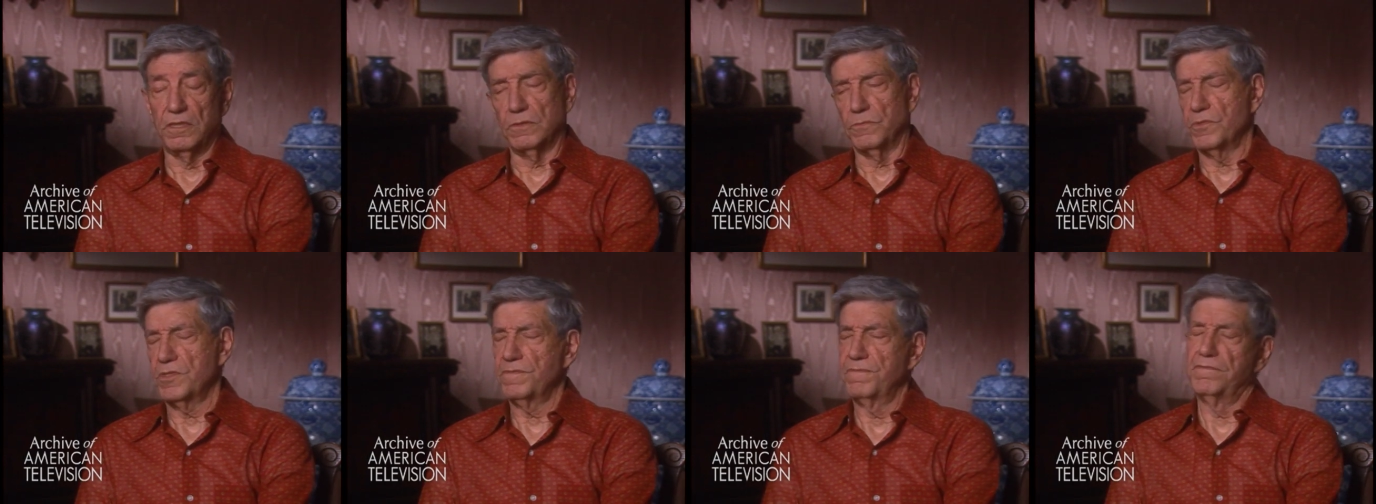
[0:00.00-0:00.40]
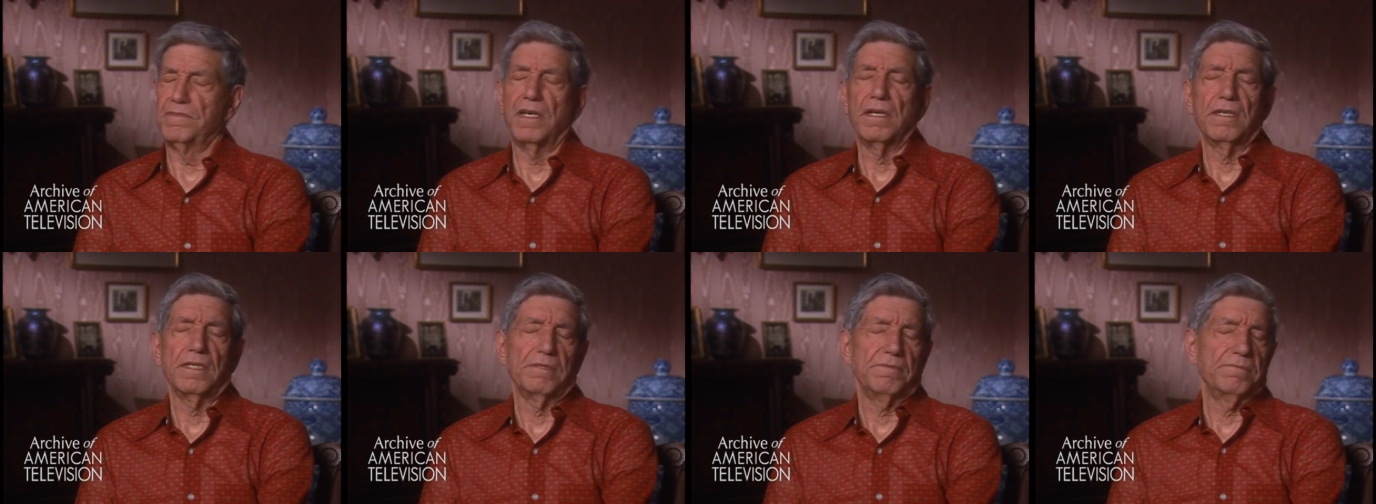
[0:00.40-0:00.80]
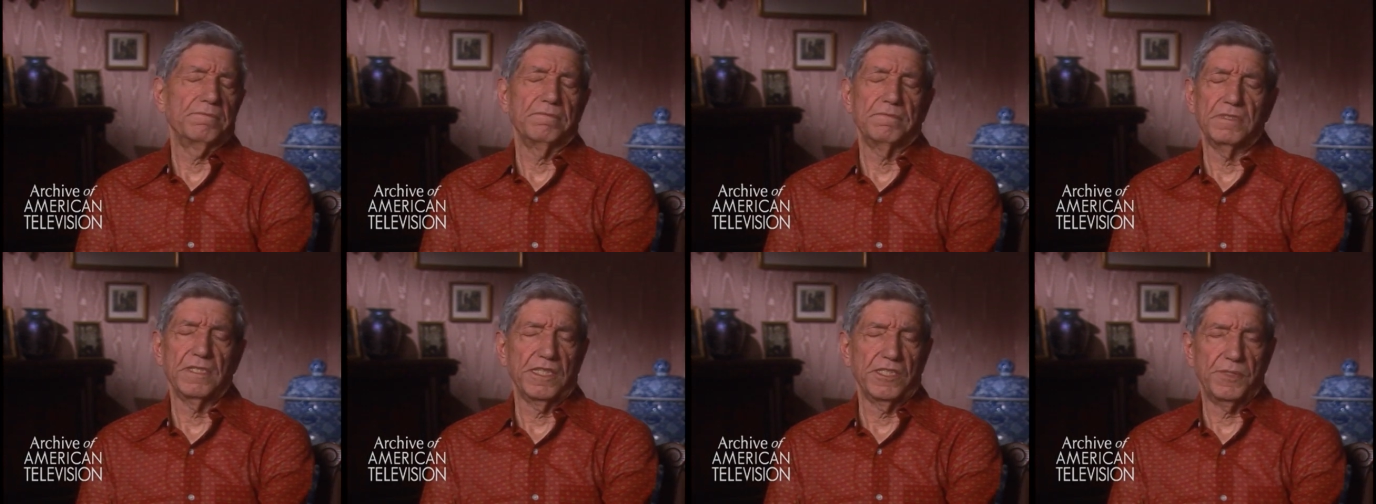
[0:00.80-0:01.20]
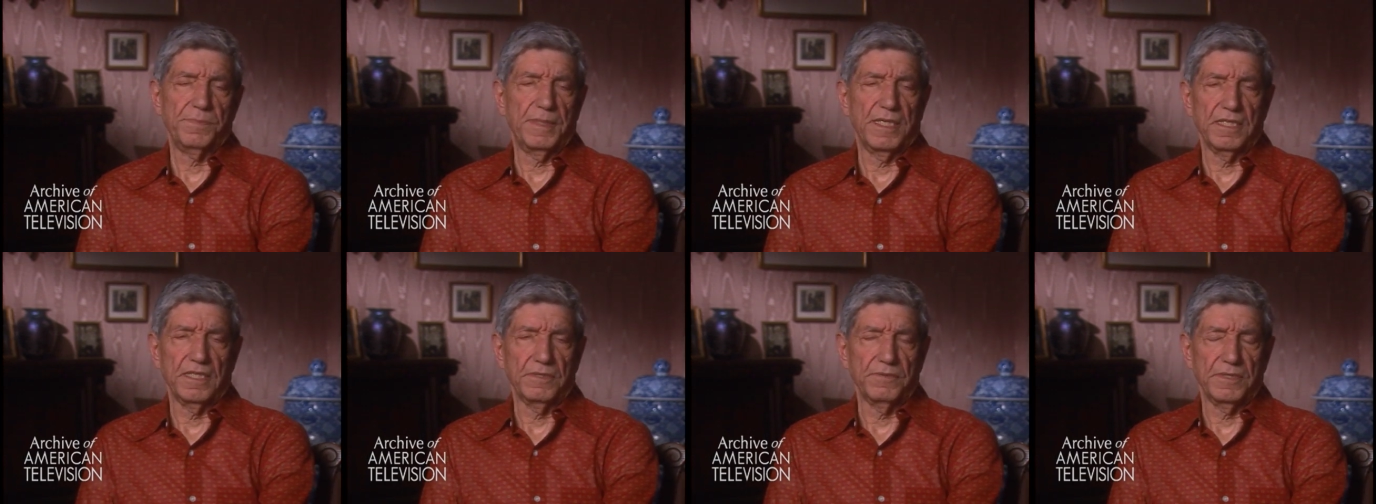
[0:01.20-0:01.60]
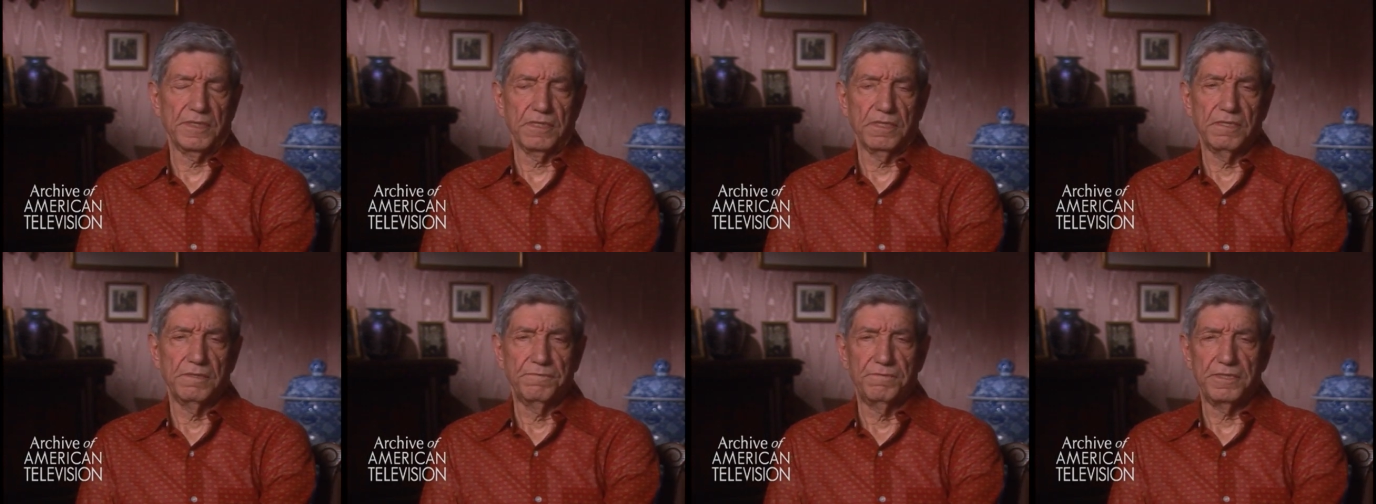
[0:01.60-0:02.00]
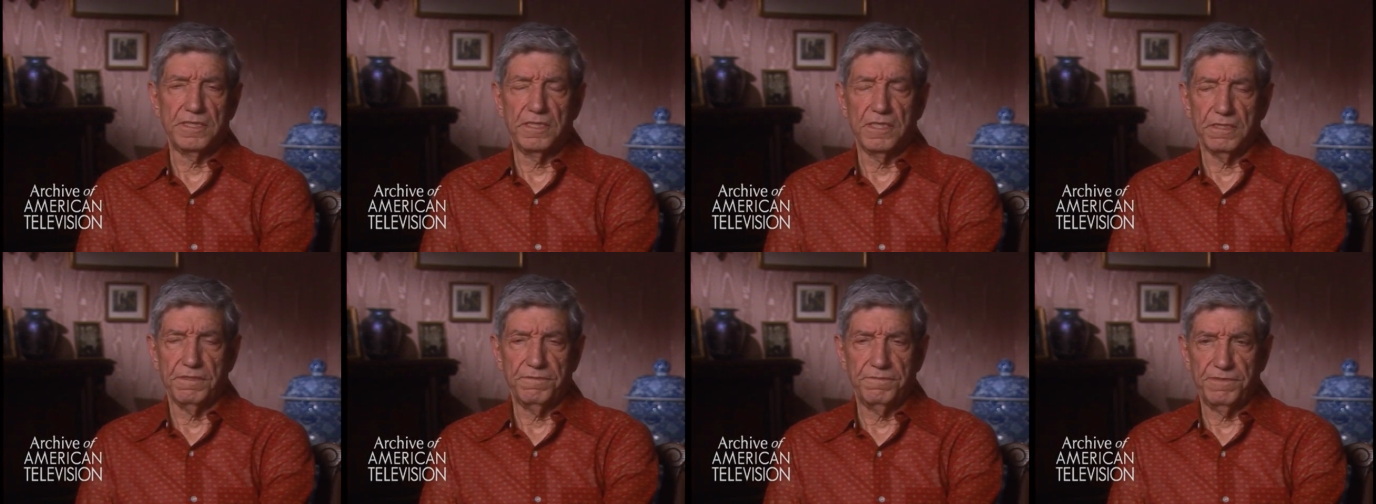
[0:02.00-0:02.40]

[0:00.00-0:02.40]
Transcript: It was a very nice party with a photo